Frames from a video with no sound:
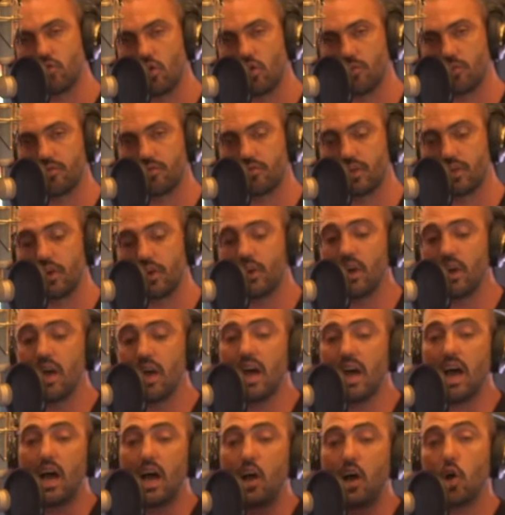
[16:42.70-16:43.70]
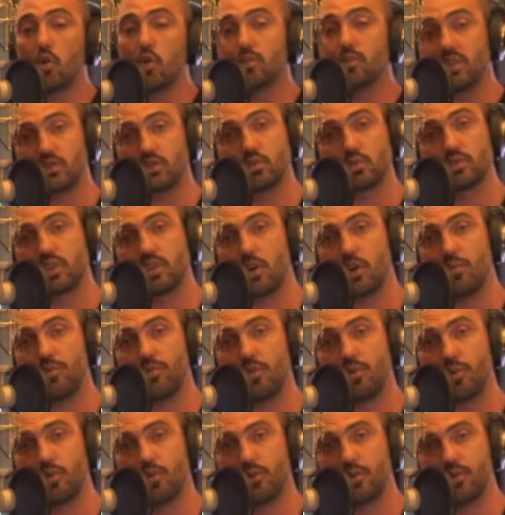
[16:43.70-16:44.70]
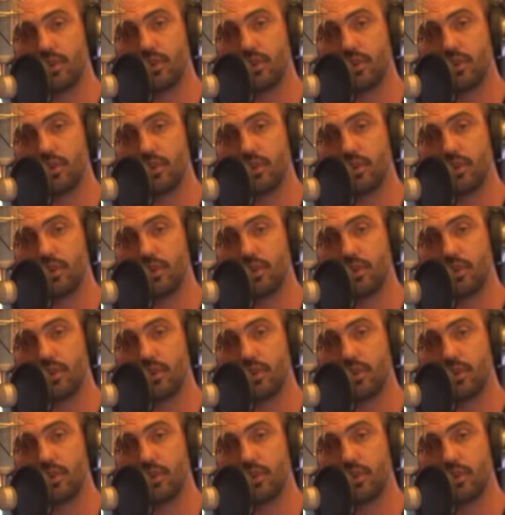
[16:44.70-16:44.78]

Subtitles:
grow up from there. I hope this was helpful.